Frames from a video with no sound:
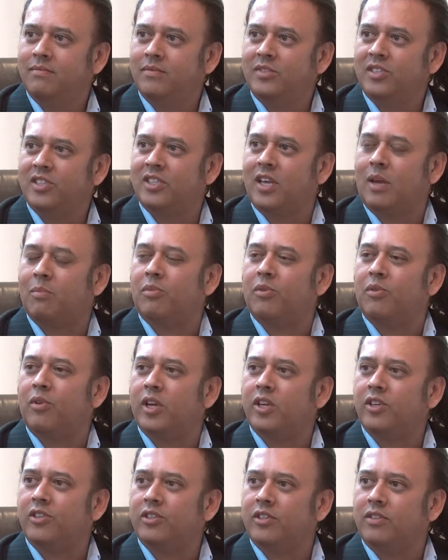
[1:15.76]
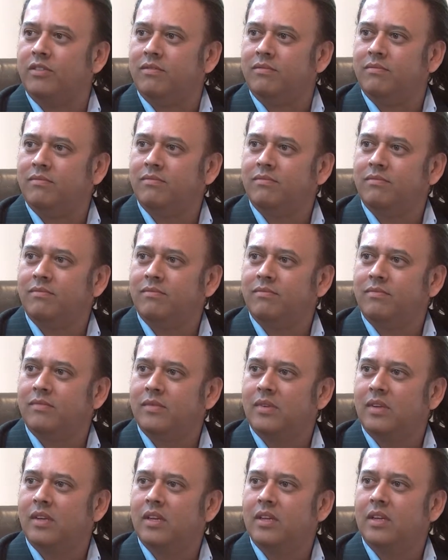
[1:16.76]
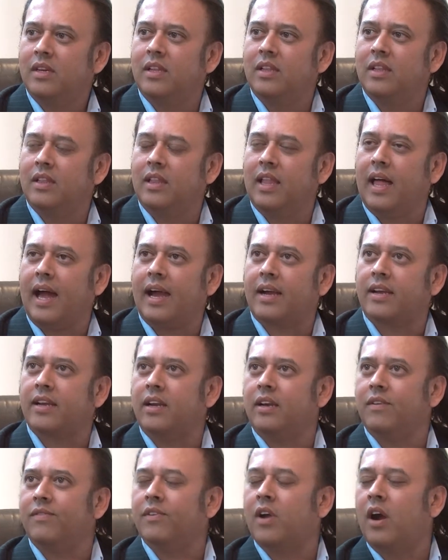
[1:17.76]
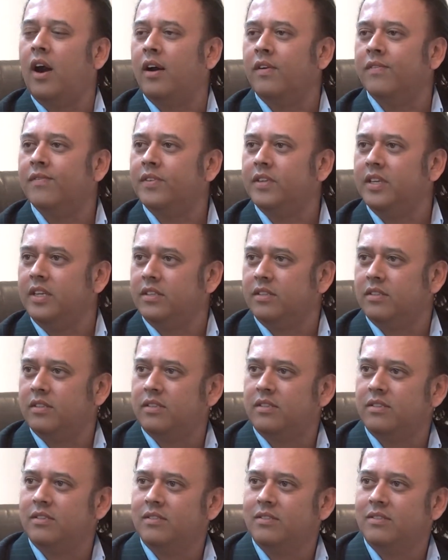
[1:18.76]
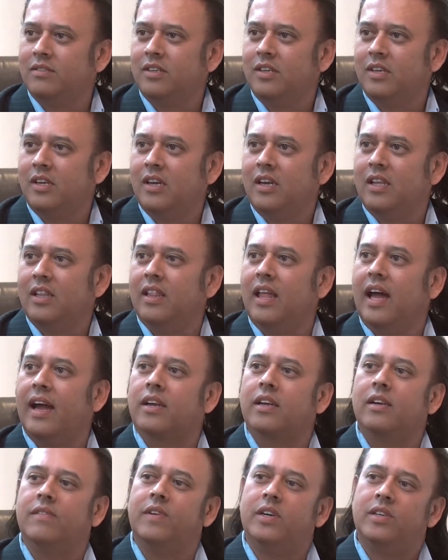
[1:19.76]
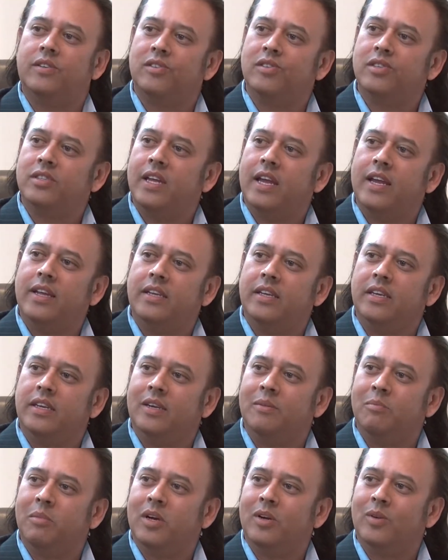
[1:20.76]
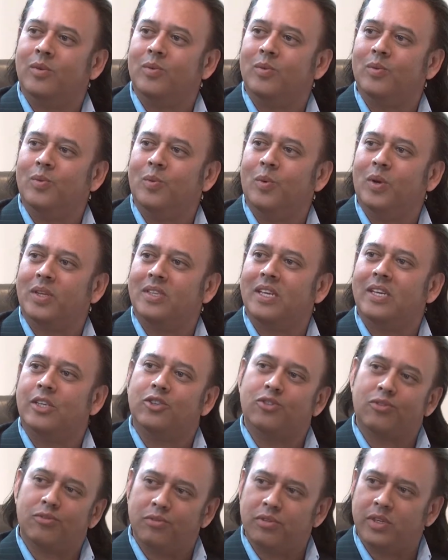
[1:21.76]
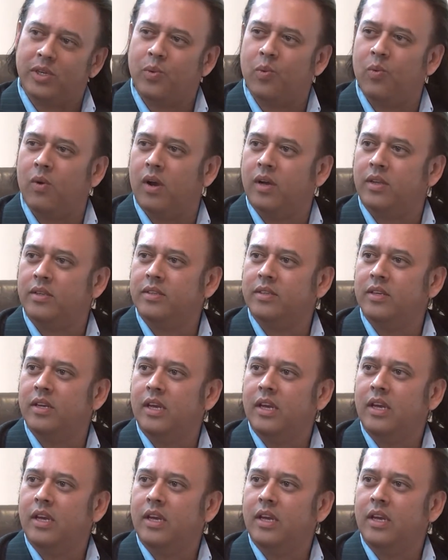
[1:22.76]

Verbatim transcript: Separation, lack of confidence, lack of understanding about what they truly want.